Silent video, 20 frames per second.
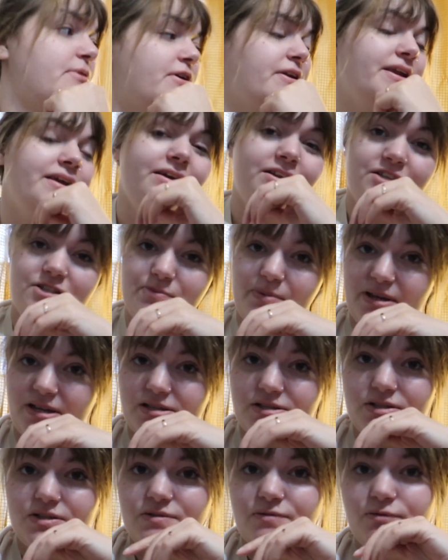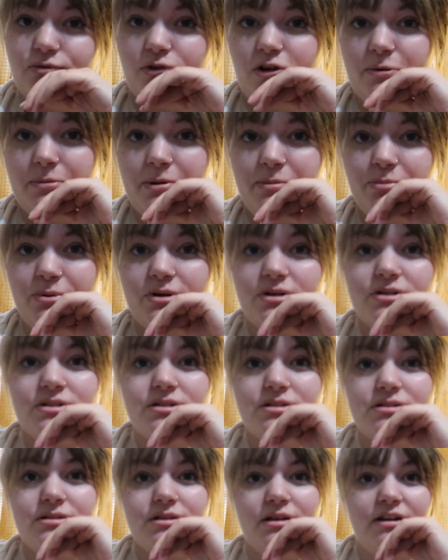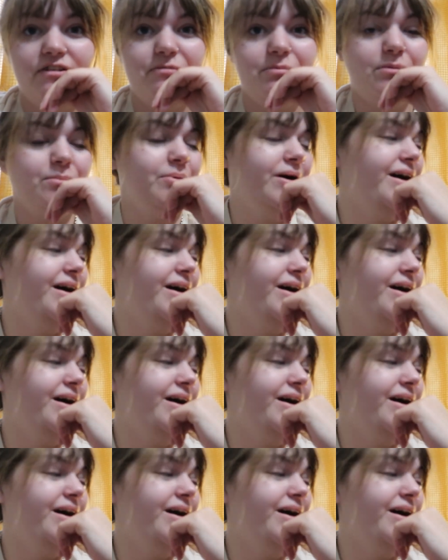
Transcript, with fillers: already out of space for all my books that I've been